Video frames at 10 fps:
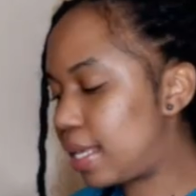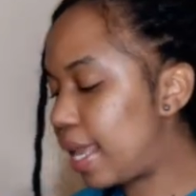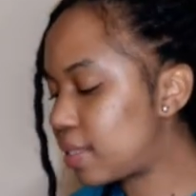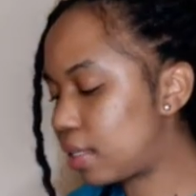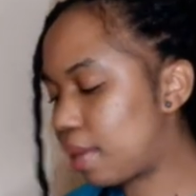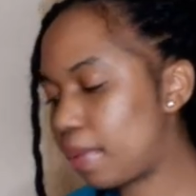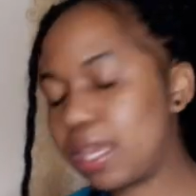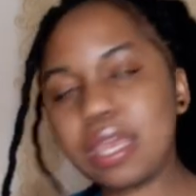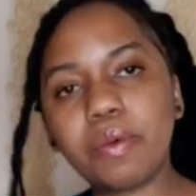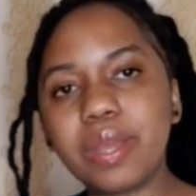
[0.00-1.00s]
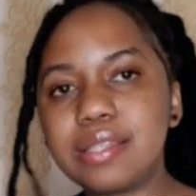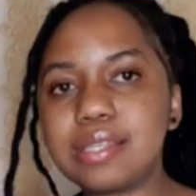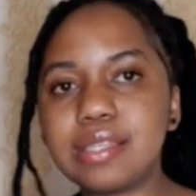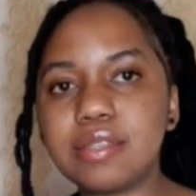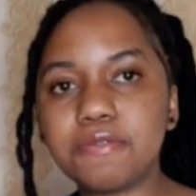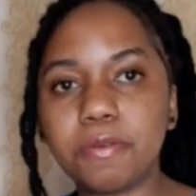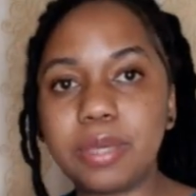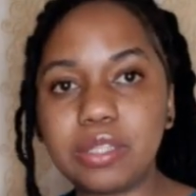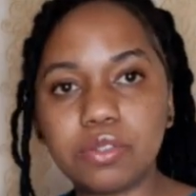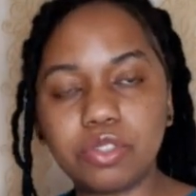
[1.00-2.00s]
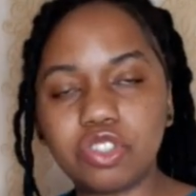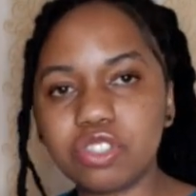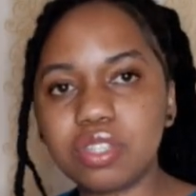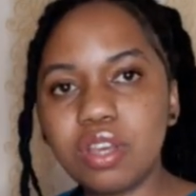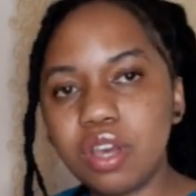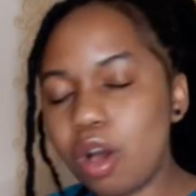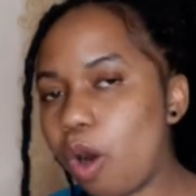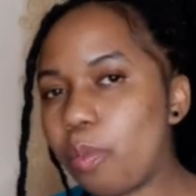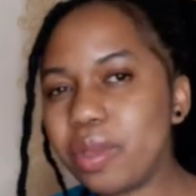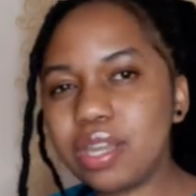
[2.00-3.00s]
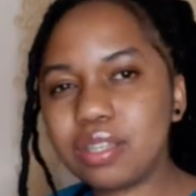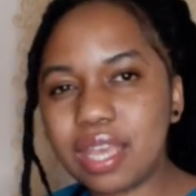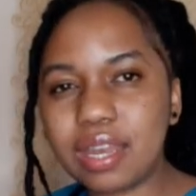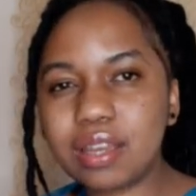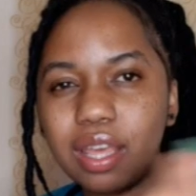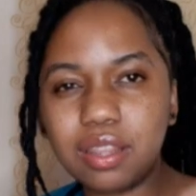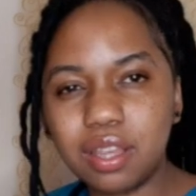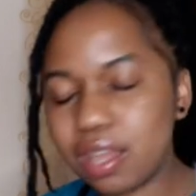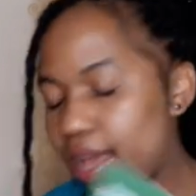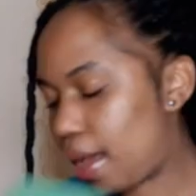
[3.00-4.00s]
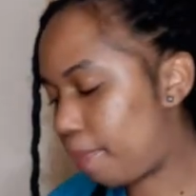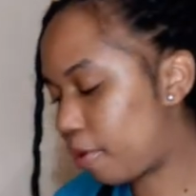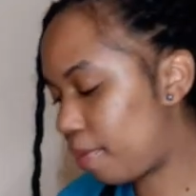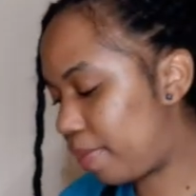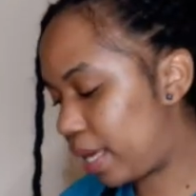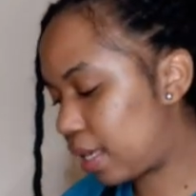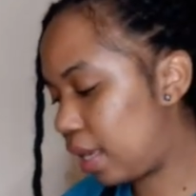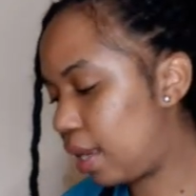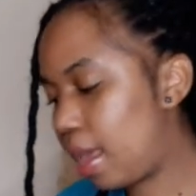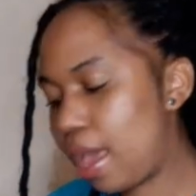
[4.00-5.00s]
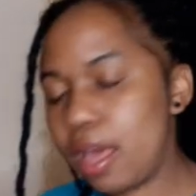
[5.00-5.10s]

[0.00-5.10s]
So I like to keep it here where it's easy for me to just open it, get it, and then yeah, put it back in.